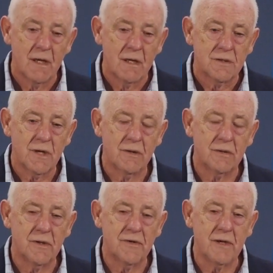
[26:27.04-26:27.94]
So
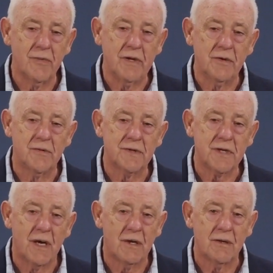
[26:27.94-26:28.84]
do you think we could
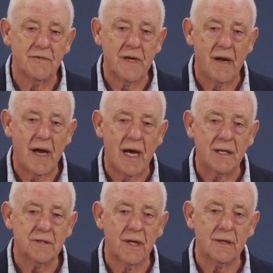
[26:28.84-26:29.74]
resolve in our
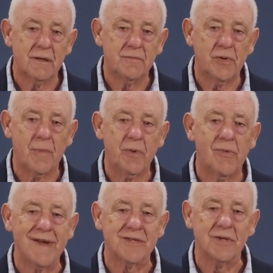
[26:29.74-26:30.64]
hearts? Like, proper
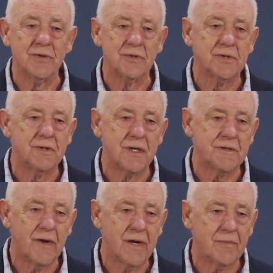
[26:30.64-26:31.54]
resolution is
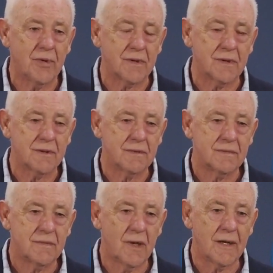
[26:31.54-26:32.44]
very important.
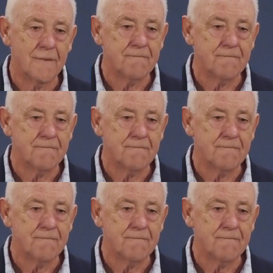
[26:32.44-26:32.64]
Like,